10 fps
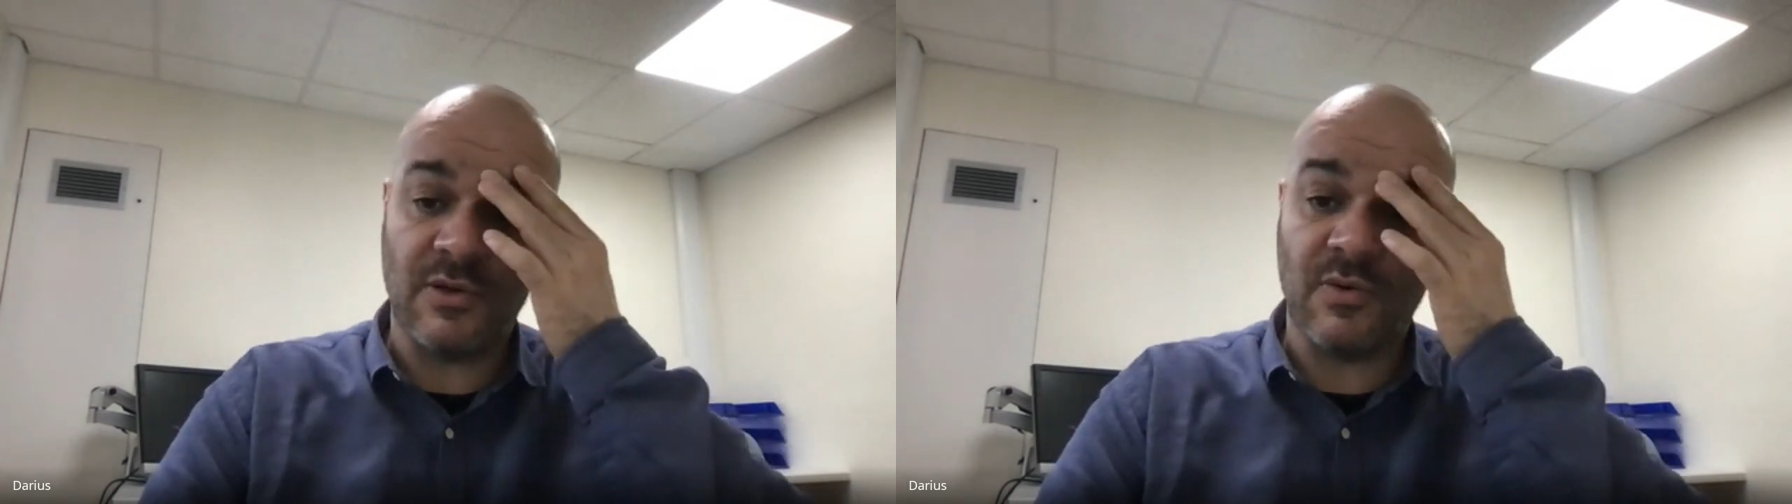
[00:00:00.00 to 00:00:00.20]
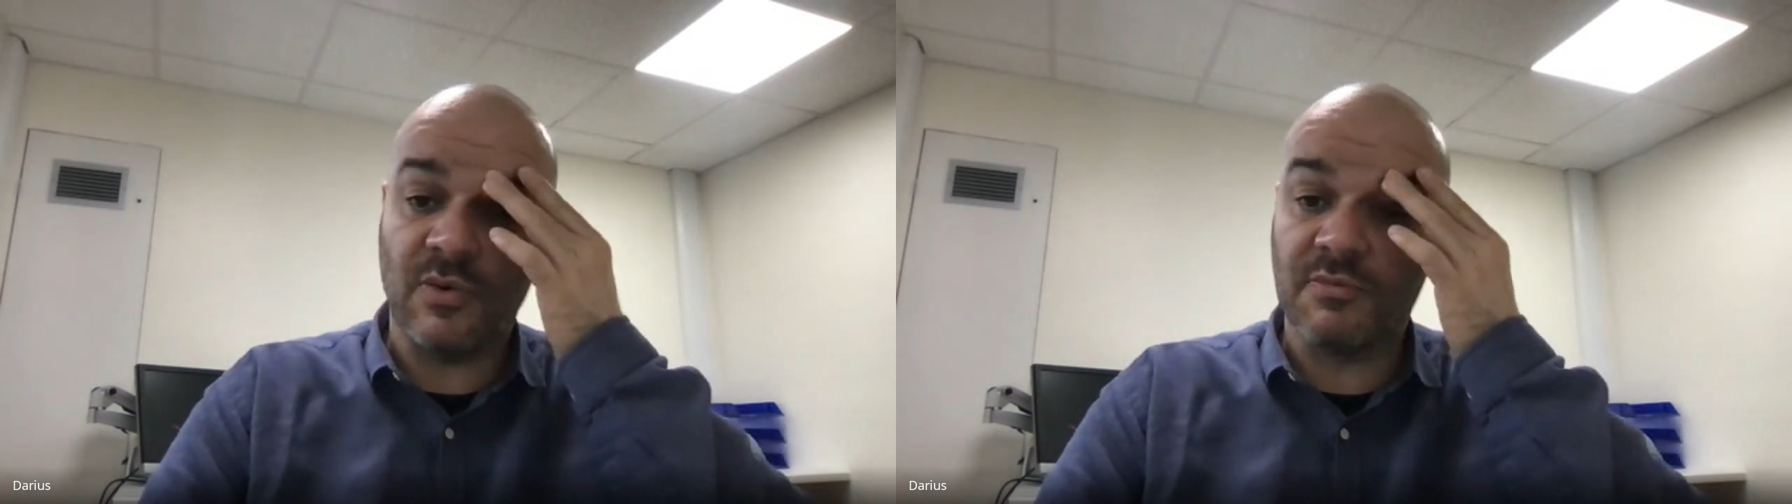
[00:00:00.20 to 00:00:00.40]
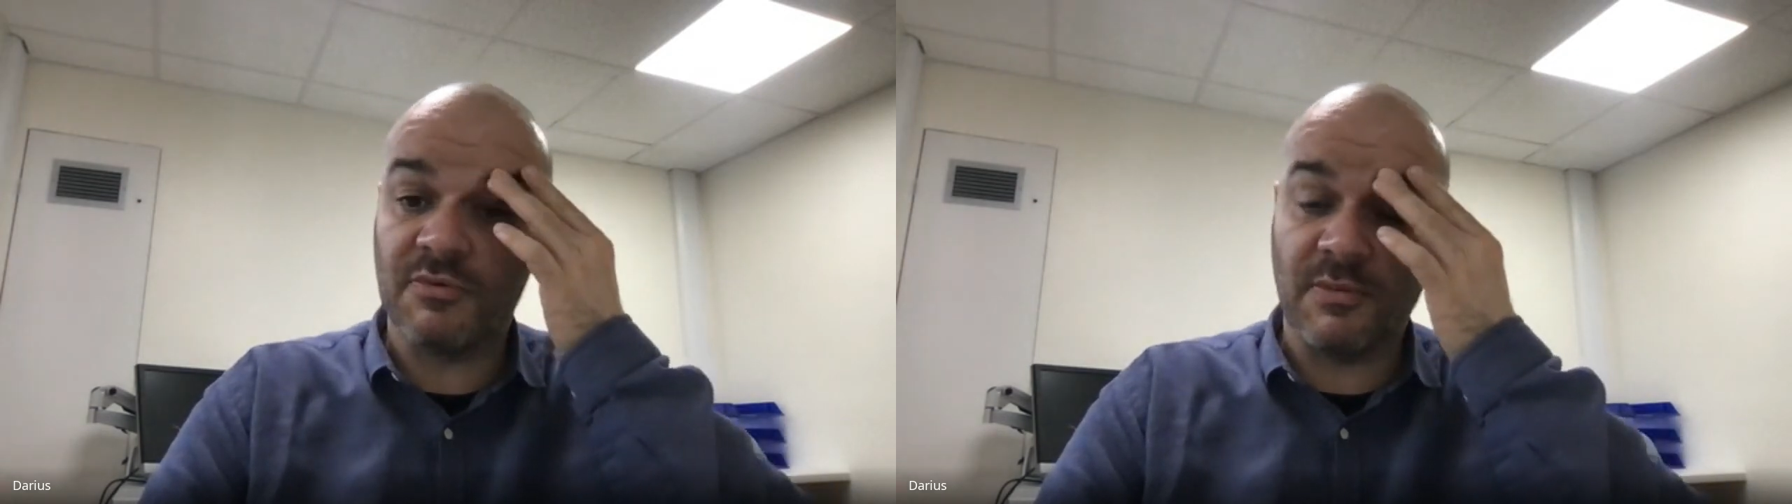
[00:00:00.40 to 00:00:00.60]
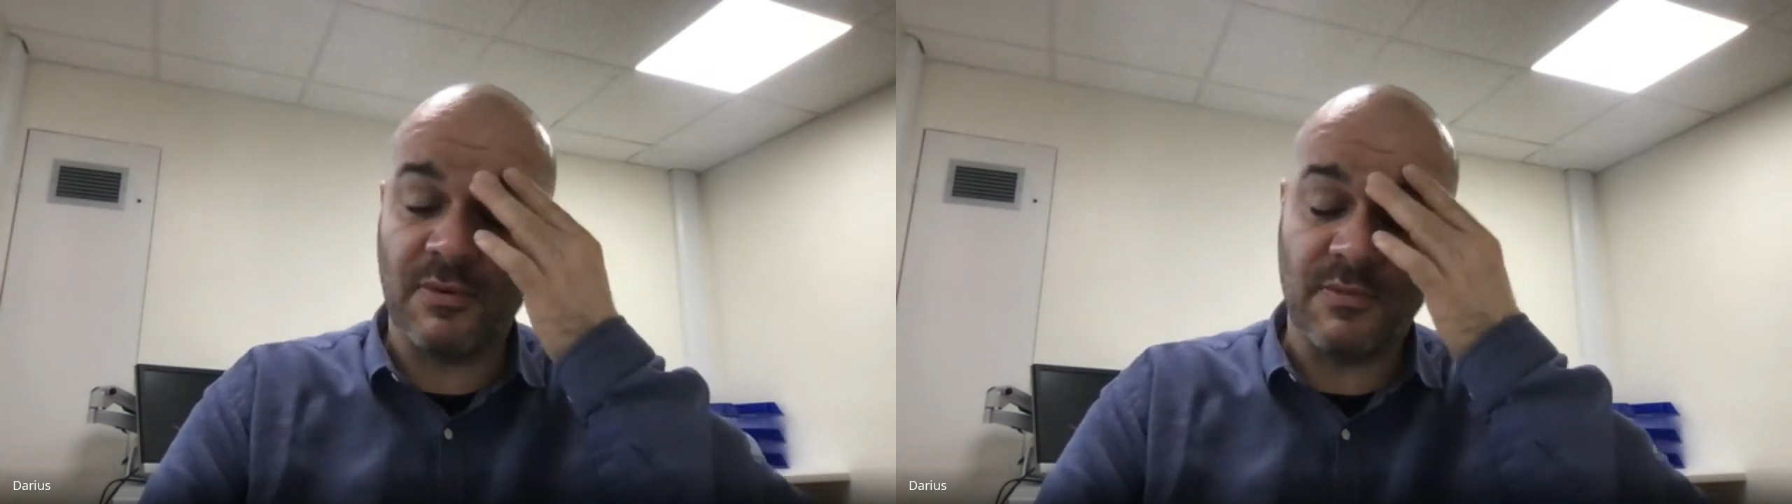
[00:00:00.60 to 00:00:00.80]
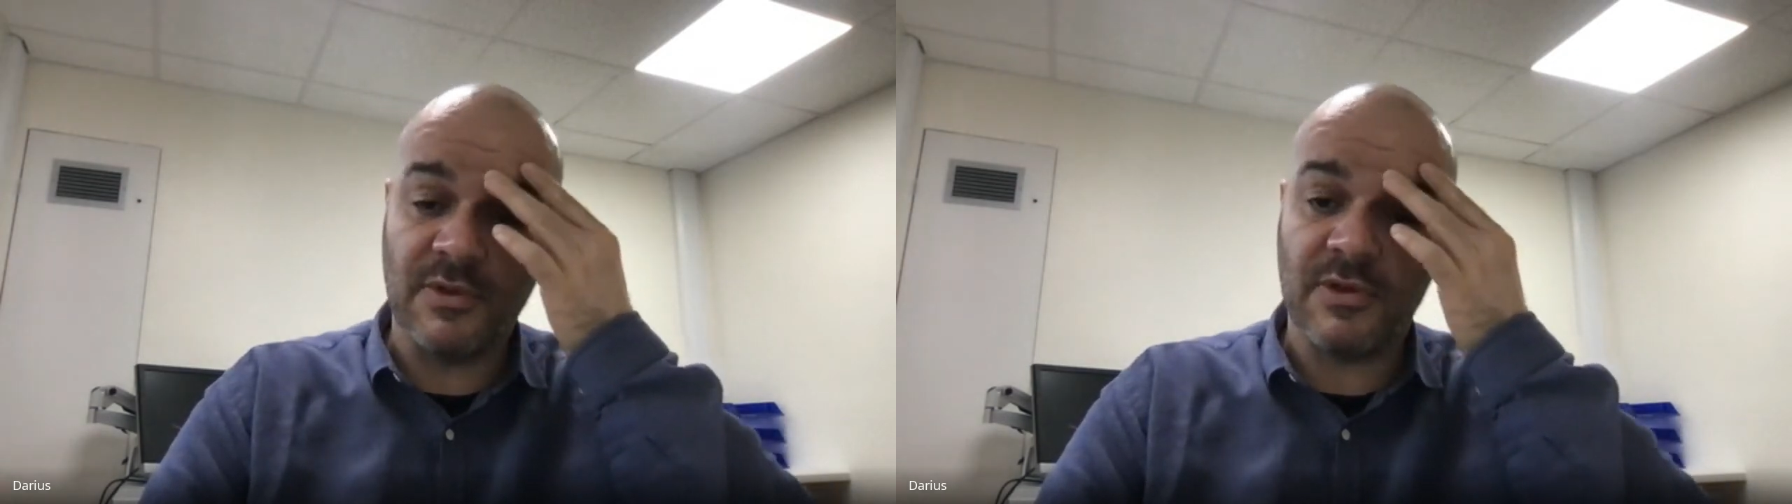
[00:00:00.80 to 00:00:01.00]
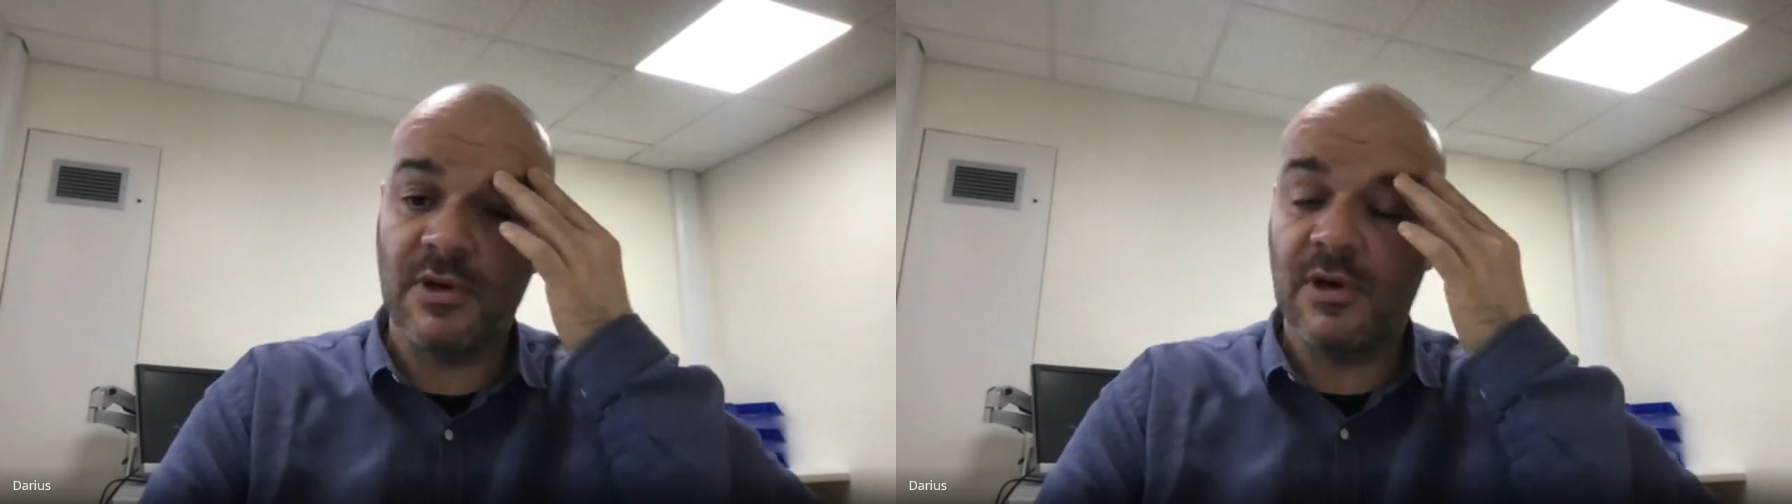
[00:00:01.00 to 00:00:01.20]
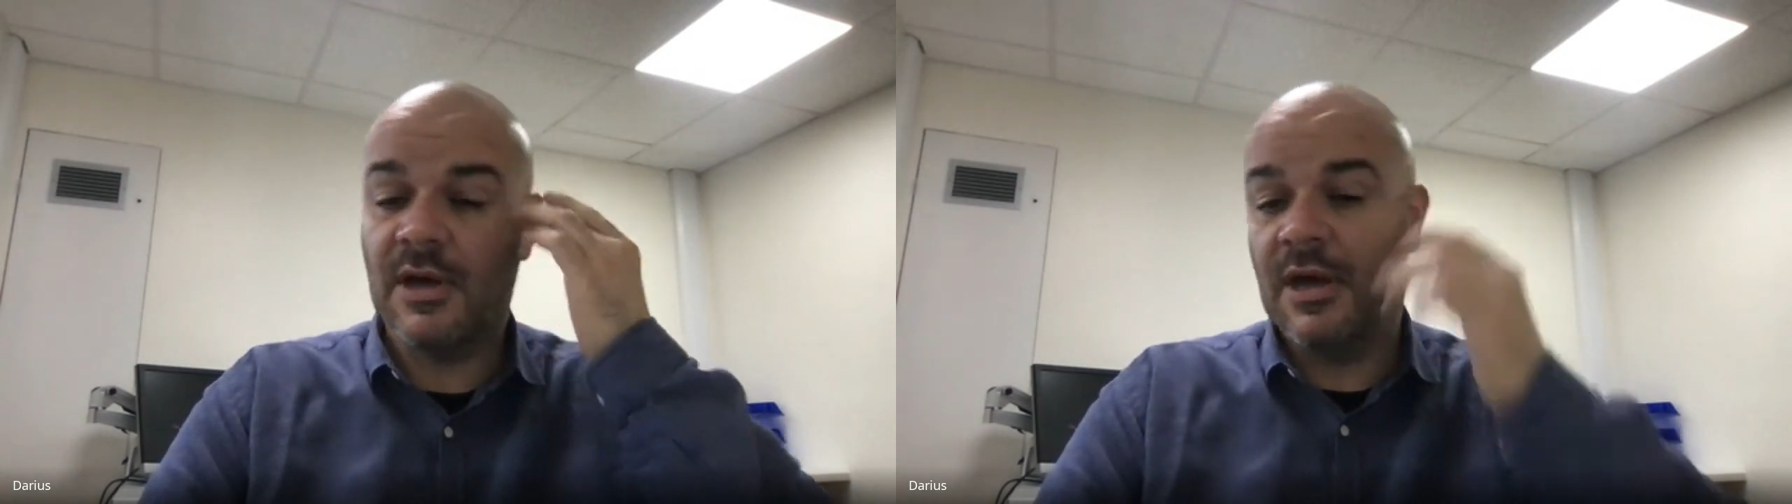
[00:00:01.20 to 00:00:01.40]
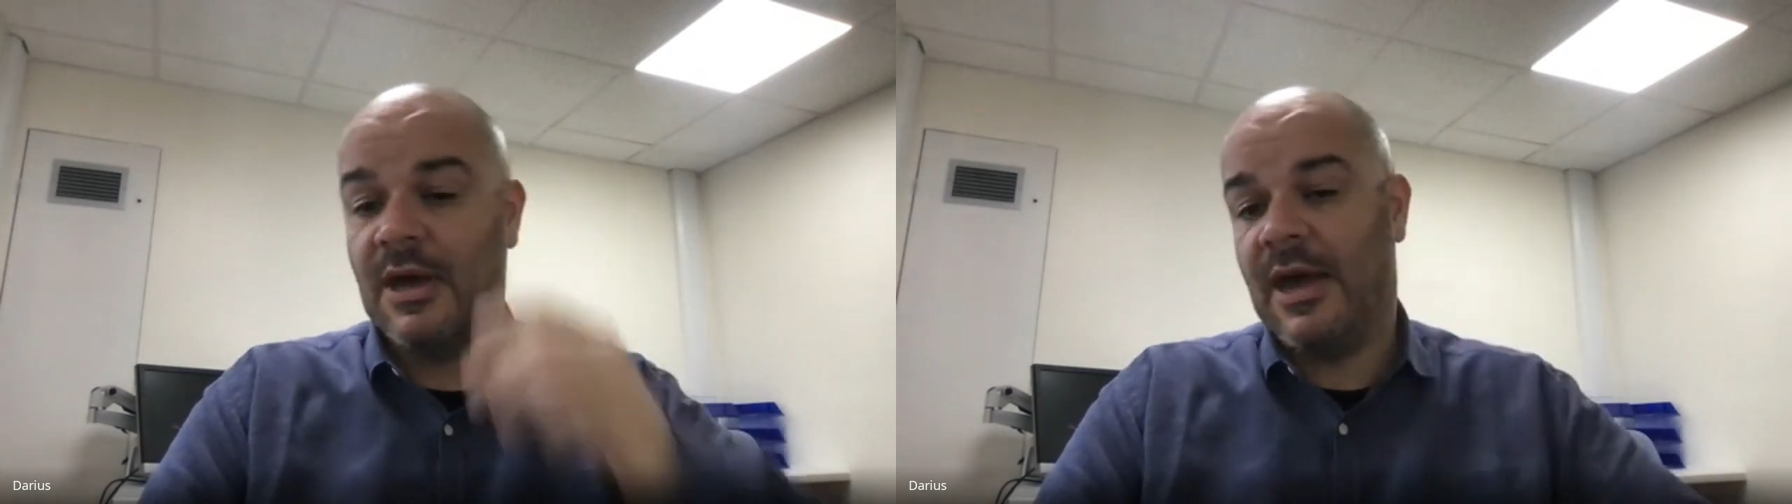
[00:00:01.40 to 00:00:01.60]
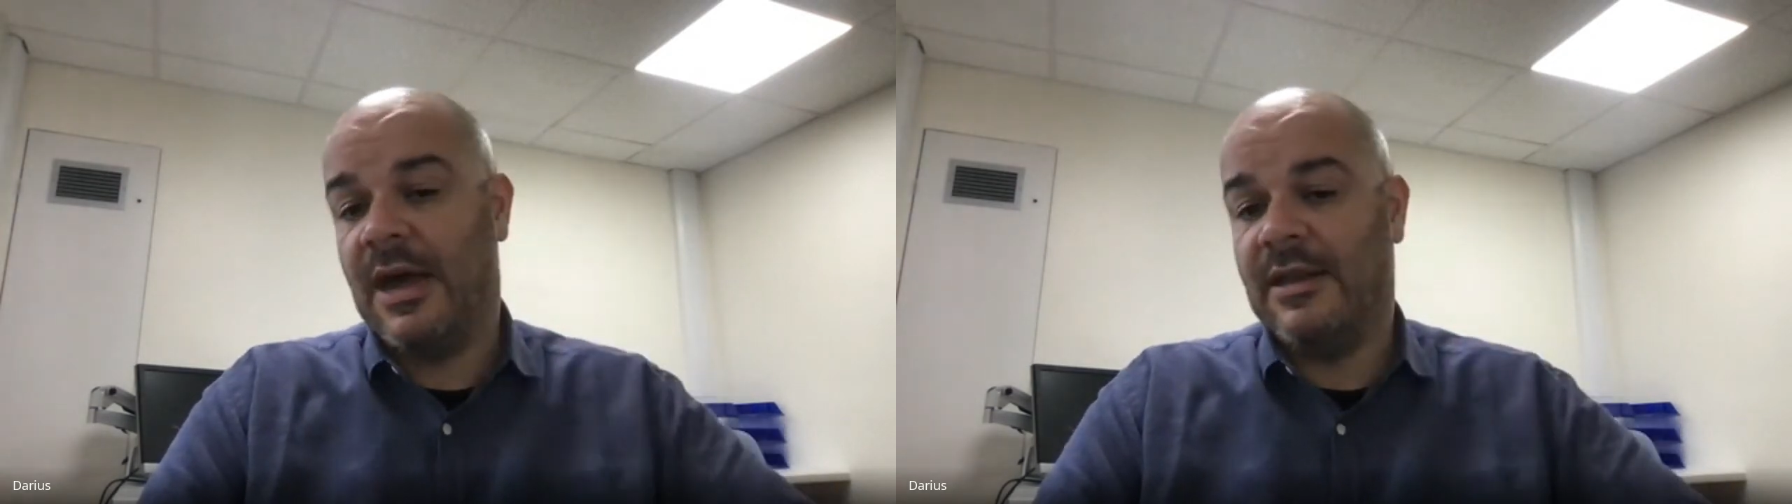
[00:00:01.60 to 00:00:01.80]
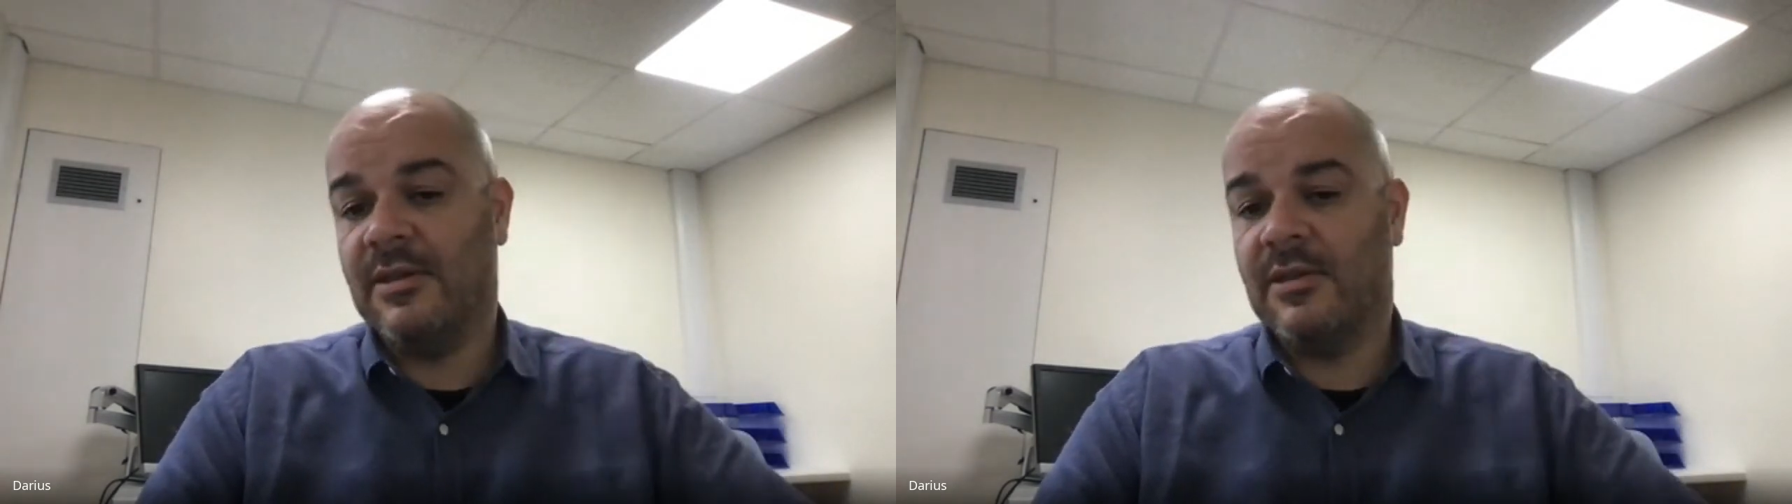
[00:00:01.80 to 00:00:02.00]
cause problems.
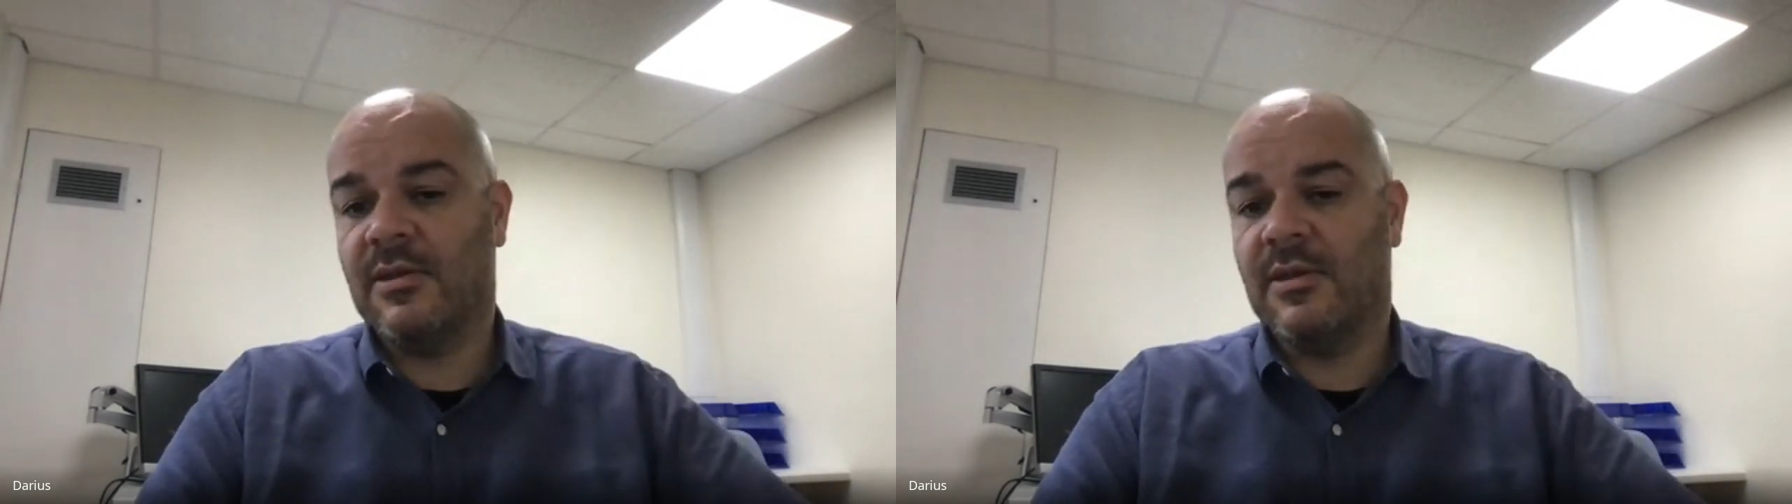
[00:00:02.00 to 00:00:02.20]
And